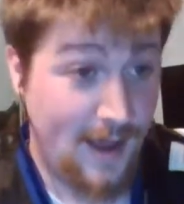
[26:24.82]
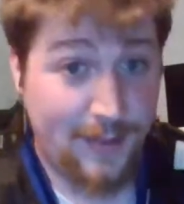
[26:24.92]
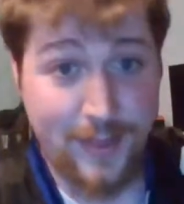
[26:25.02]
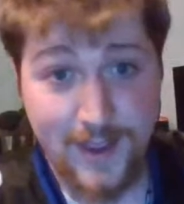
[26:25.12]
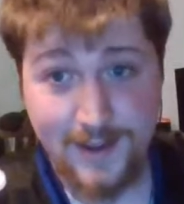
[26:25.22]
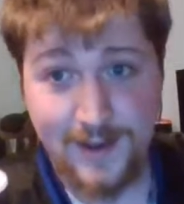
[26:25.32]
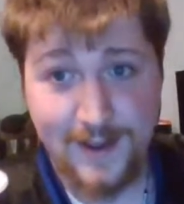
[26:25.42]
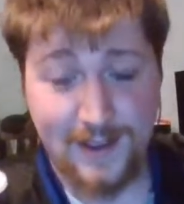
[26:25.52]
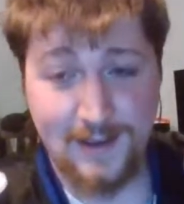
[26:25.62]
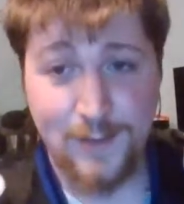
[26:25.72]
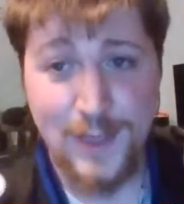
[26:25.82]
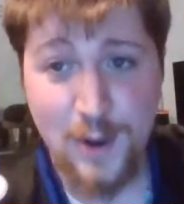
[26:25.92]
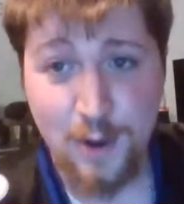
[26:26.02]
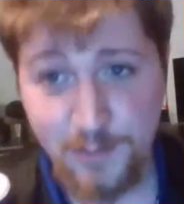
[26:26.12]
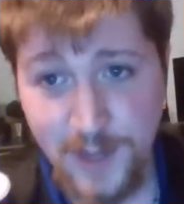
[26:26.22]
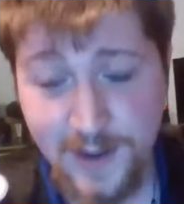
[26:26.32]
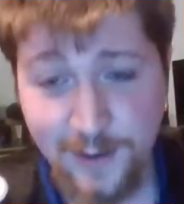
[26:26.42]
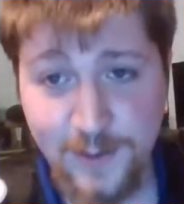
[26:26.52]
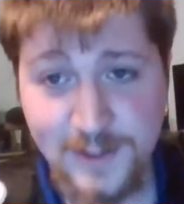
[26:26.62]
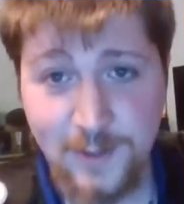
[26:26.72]
I think even though I'm picking
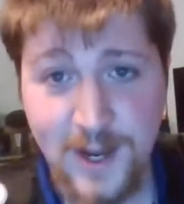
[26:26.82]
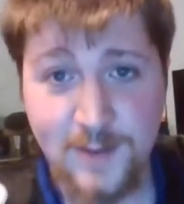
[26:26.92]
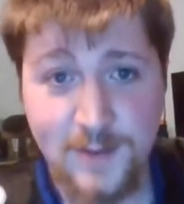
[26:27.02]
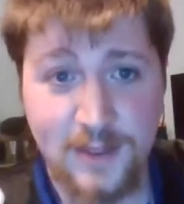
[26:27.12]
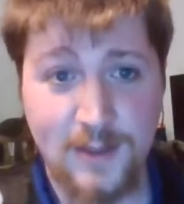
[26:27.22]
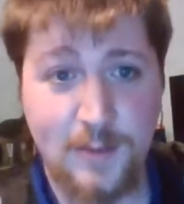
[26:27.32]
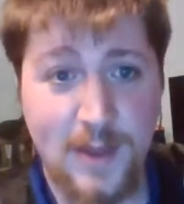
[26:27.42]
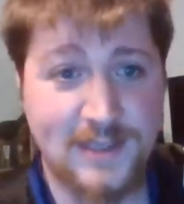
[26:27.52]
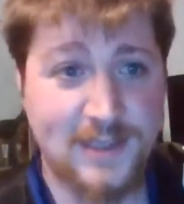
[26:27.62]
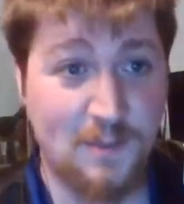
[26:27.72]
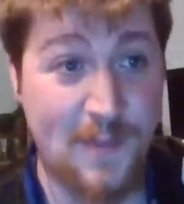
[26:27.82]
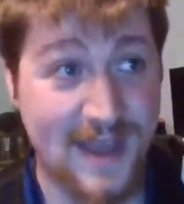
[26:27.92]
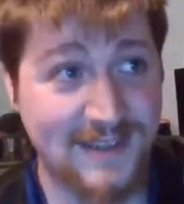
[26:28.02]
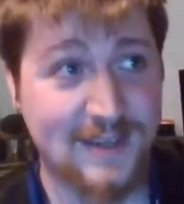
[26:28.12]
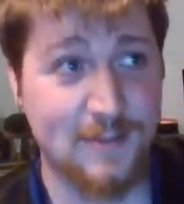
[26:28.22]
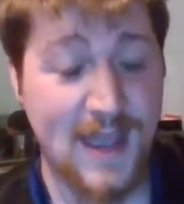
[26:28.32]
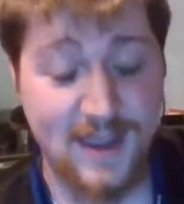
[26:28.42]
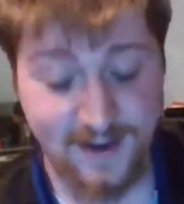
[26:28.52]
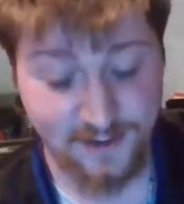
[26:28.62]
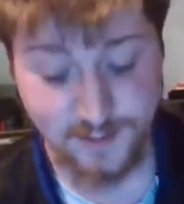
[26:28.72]
Chris Weidman, the best bet to
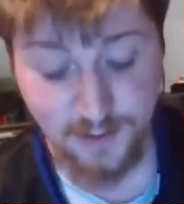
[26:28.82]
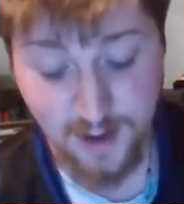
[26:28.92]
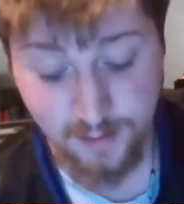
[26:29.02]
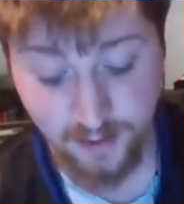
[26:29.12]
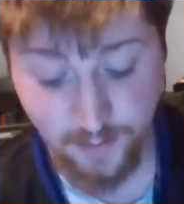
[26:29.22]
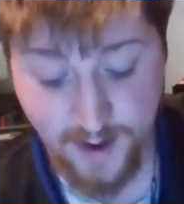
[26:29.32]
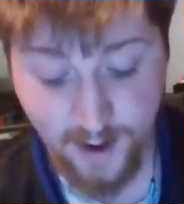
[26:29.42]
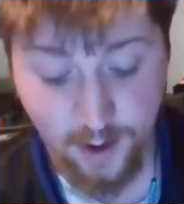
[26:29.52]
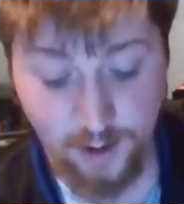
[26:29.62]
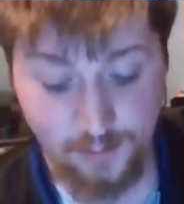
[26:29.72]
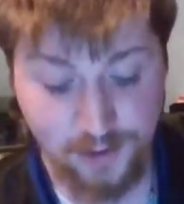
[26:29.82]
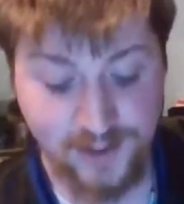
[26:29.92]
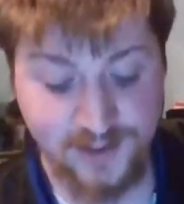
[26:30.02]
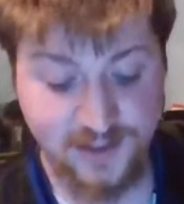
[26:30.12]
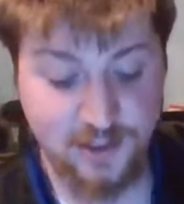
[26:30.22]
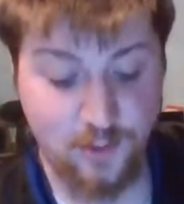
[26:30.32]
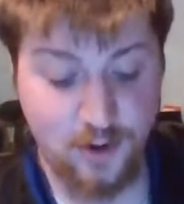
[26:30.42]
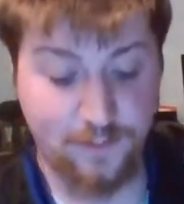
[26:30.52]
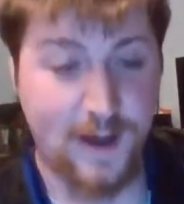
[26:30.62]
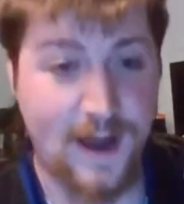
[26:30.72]
make here is probably Uriah Hall plus
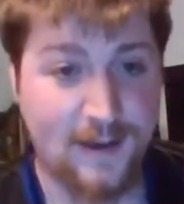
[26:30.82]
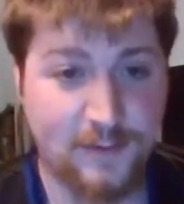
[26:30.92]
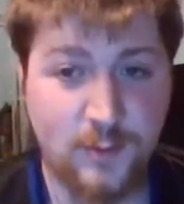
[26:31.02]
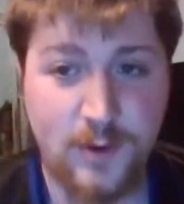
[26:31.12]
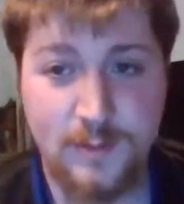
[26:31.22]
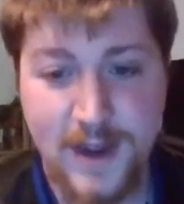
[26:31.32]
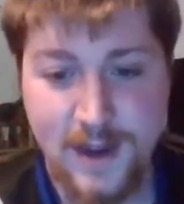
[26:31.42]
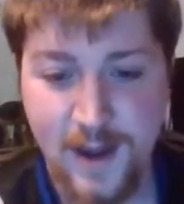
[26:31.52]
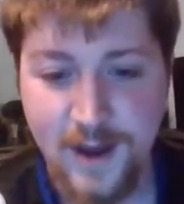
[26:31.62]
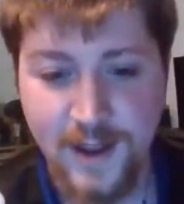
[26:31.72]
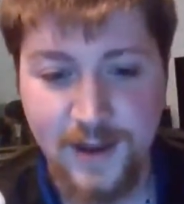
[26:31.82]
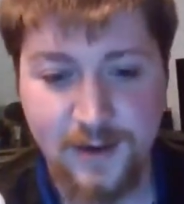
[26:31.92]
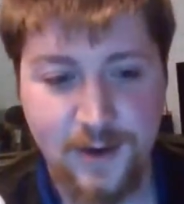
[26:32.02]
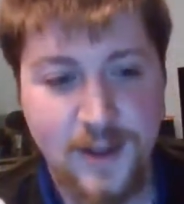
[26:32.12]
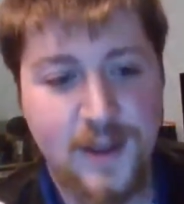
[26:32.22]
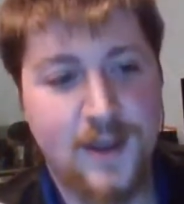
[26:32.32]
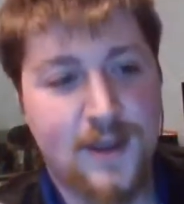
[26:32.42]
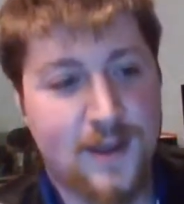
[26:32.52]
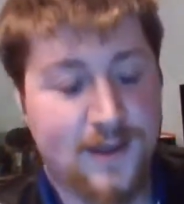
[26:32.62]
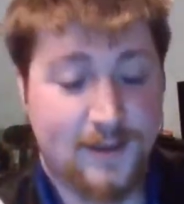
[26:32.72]
205 to win by knockout.
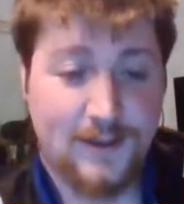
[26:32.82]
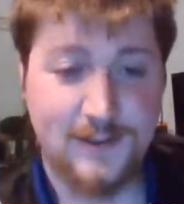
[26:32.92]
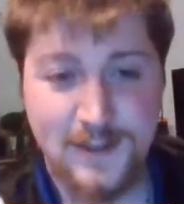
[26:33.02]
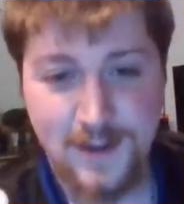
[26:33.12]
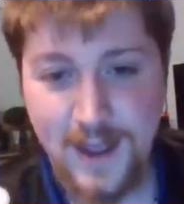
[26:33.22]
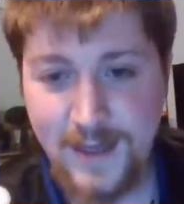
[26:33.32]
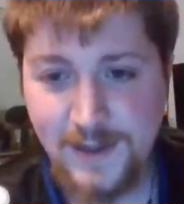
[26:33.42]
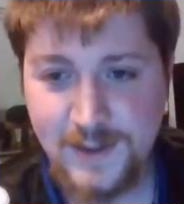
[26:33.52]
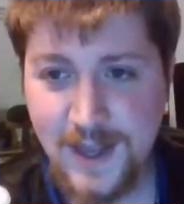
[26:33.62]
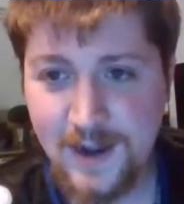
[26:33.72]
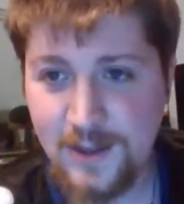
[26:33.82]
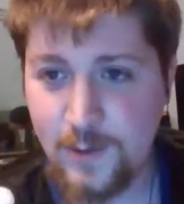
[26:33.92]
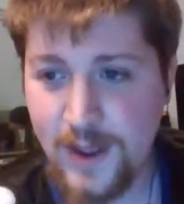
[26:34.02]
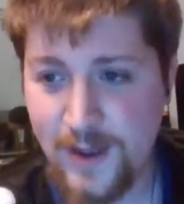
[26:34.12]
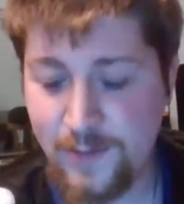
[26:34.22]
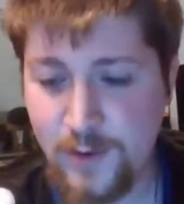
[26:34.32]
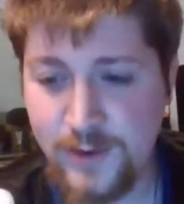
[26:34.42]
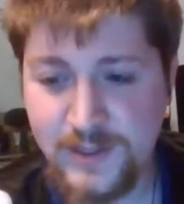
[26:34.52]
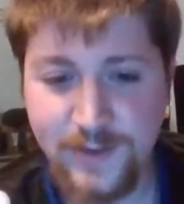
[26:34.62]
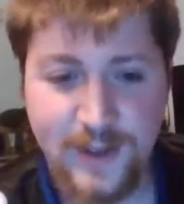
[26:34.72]
So yeah, that's kind of the way I view
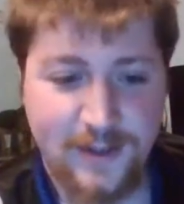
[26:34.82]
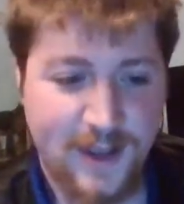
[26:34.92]
this fight.